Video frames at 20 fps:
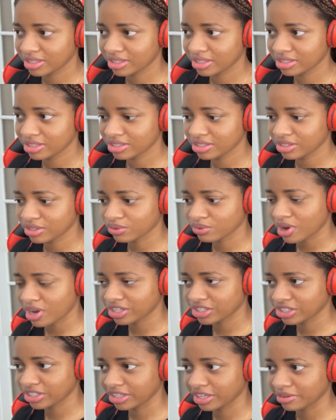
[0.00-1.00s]
She's just
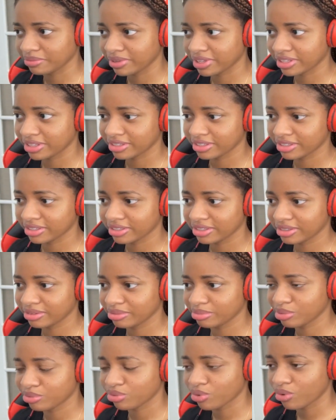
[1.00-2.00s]
watching them
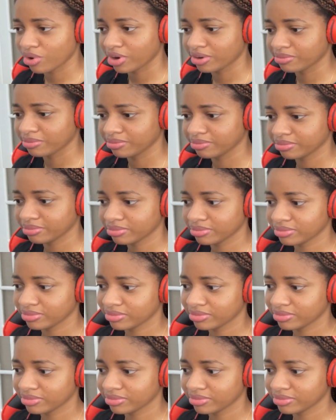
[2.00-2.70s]
perform.